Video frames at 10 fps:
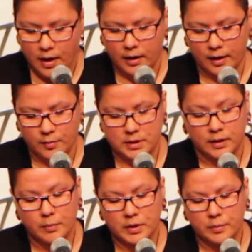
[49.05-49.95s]
And I was
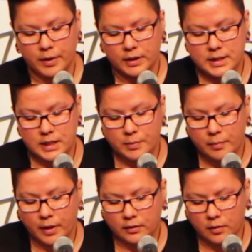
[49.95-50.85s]
unable to bring the teepee
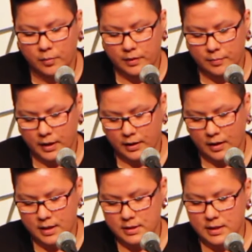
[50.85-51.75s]
bundle with me
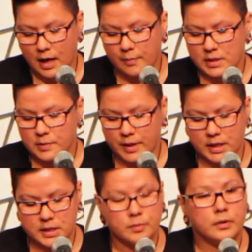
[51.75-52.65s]
as the time and
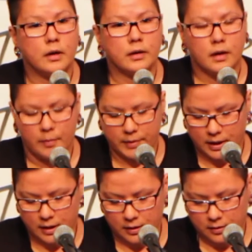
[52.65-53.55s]
space would not
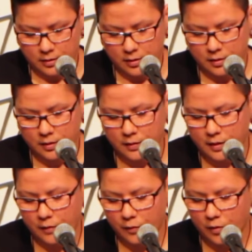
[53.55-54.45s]
accommodate it.
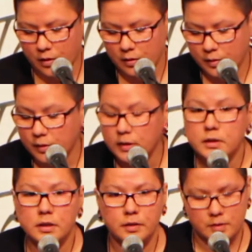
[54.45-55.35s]
Therefore, you will need
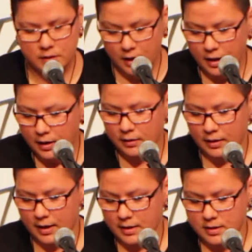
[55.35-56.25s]
to
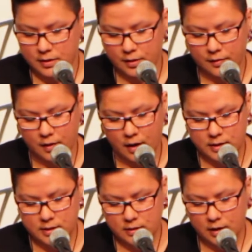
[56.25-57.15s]
utilize your
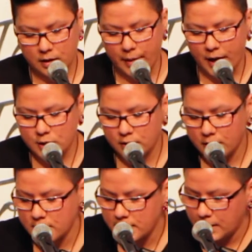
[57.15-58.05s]
thoughts and imagine
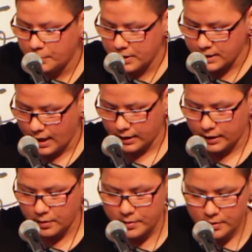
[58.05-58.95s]
there's a teepee standing
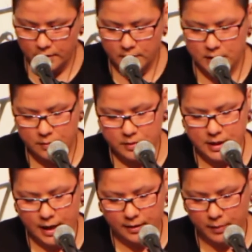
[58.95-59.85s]
here
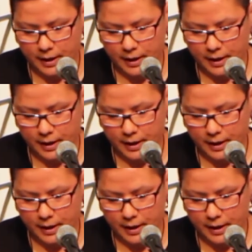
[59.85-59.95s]
beside